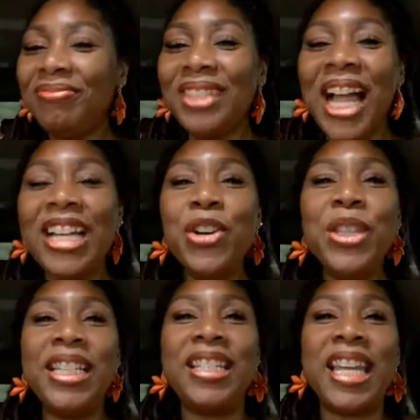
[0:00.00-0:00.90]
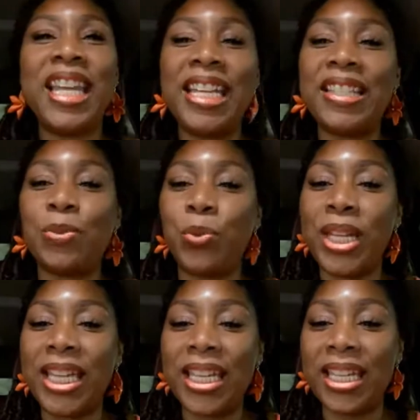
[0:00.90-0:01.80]
I know these days
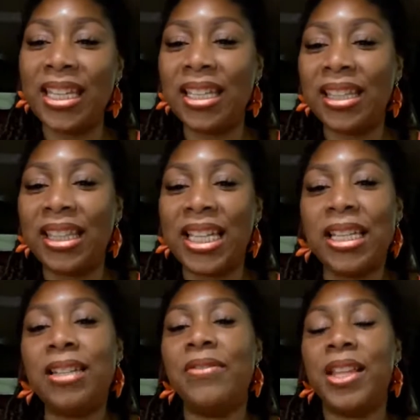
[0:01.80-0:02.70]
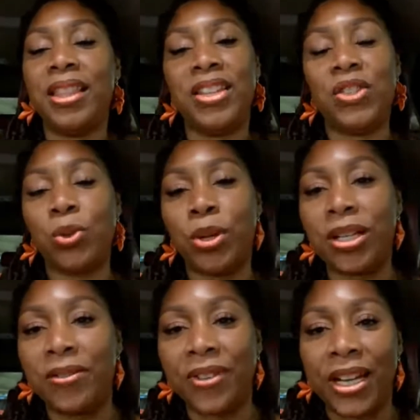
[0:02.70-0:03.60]
we live in this
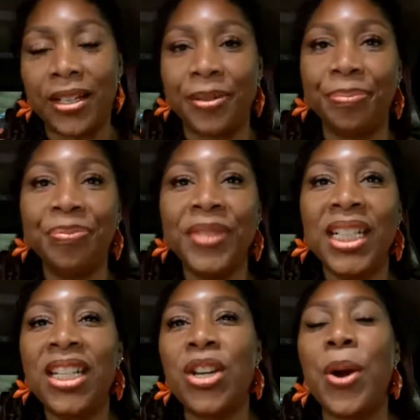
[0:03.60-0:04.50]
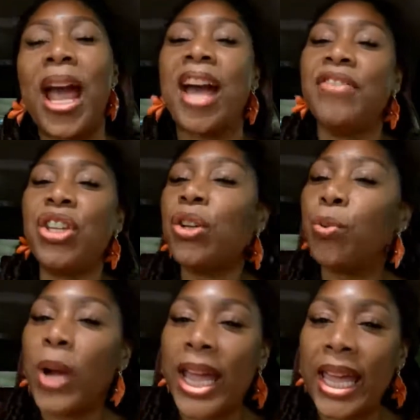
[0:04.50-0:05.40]
sort of, have it your
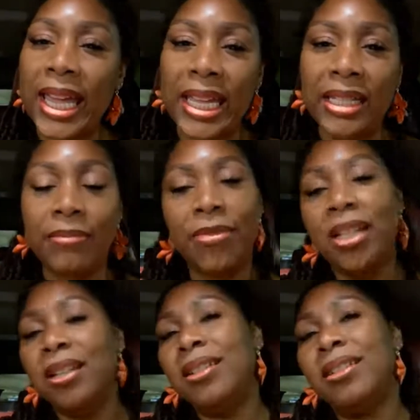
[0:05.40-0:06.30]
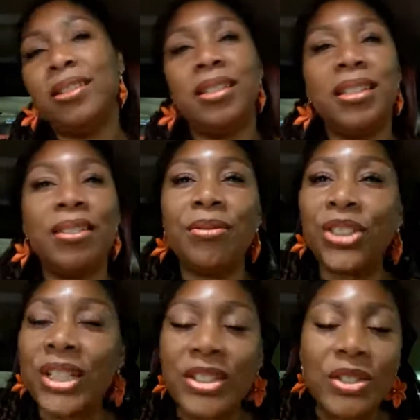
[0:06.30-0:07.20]
way,
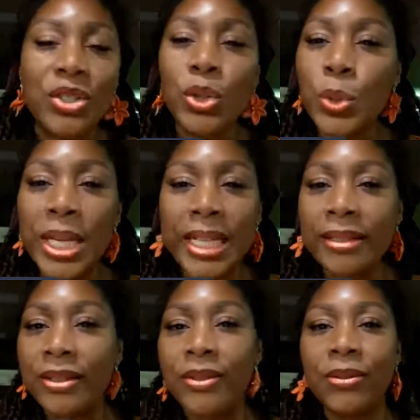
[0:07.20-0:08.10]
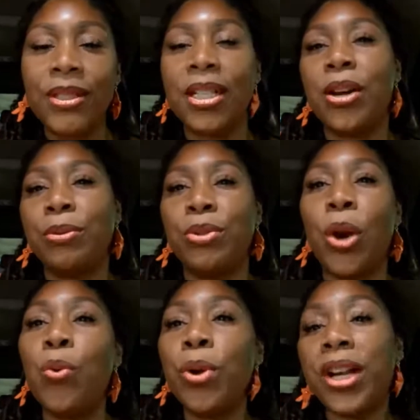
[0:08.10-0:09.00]
just do it,
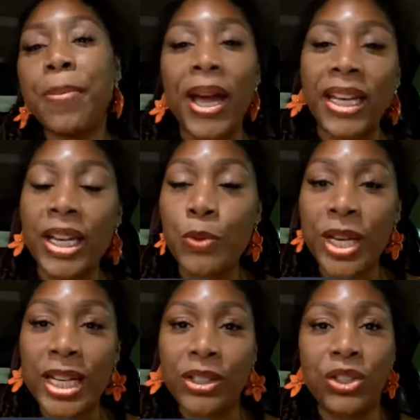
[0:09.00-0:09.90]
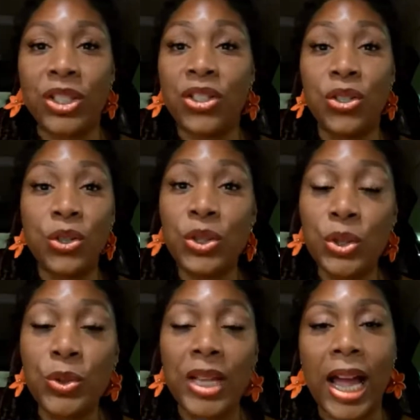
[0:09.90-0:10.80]
don't worry about anyone else, just do
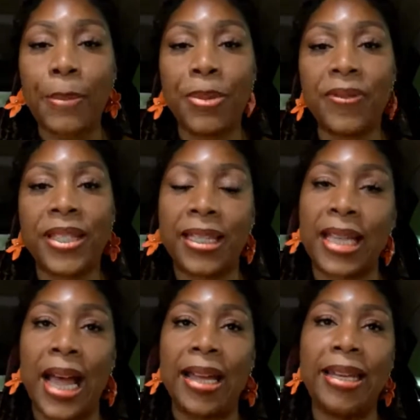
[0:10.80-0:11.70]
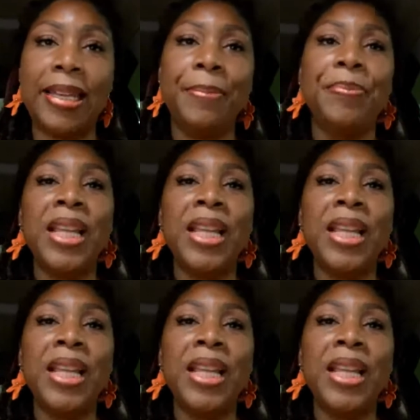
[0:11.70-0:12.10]
you type of society.